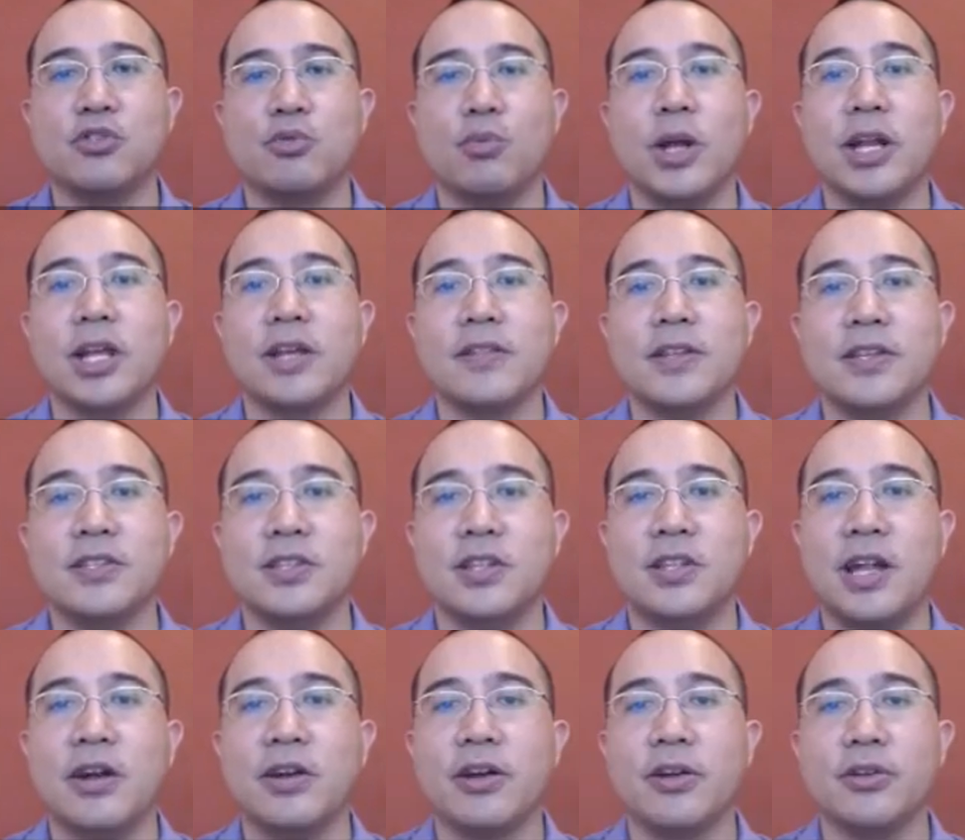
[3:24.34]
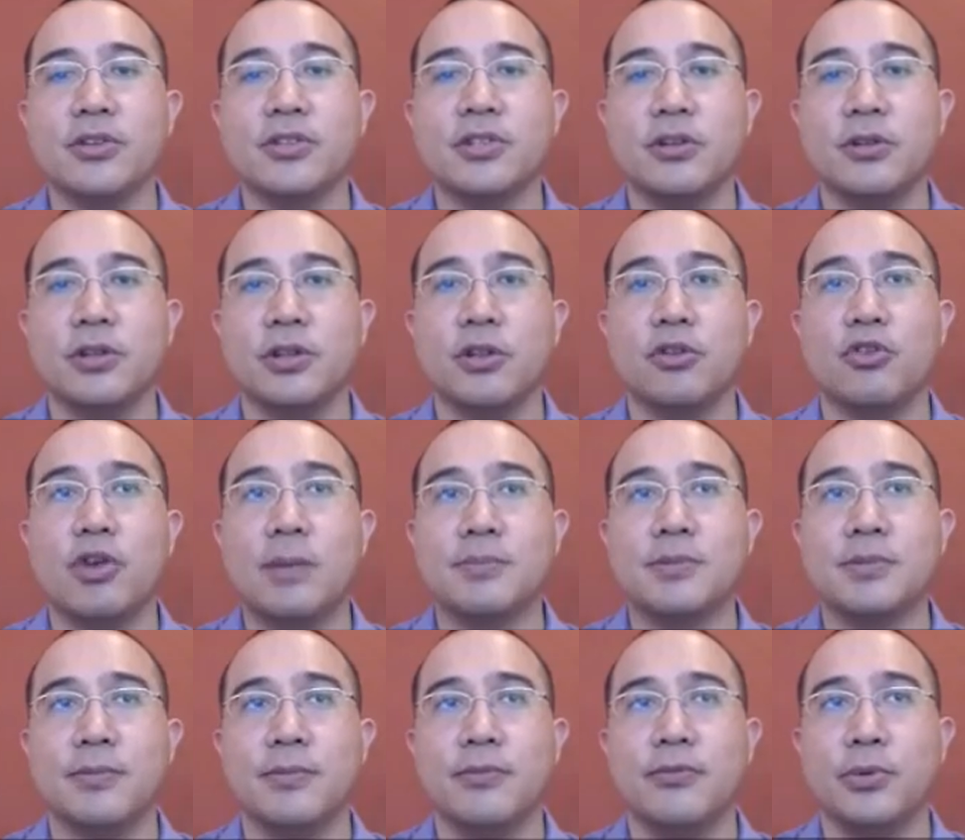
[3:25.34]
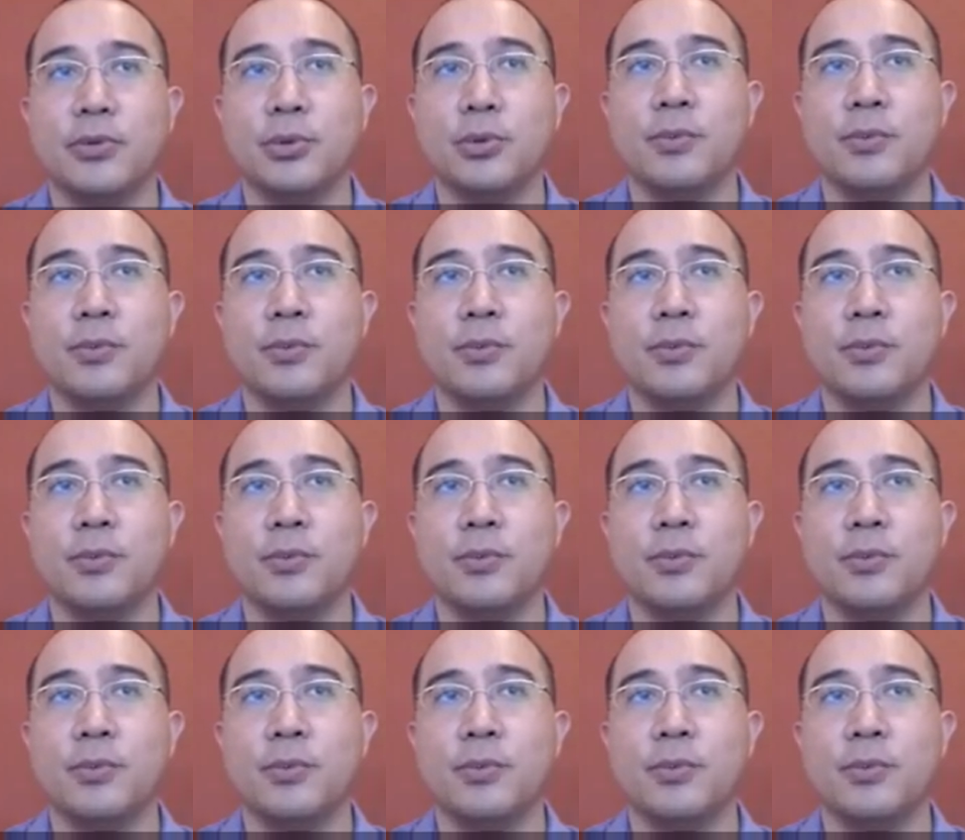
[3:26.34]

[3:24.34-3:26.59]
running these scenarios that'll drop some food